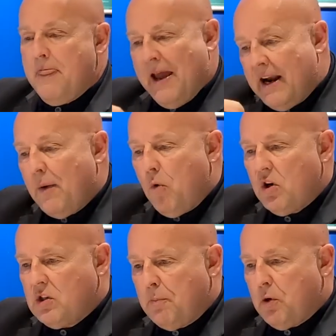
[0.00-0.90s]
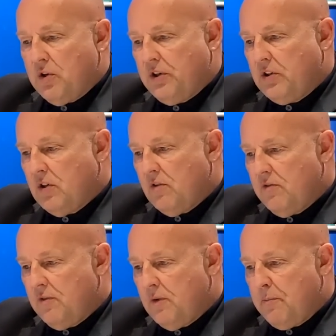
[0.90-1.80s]
Then I watched the process
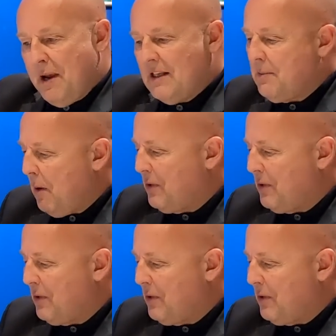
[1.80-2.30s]
of, Benzema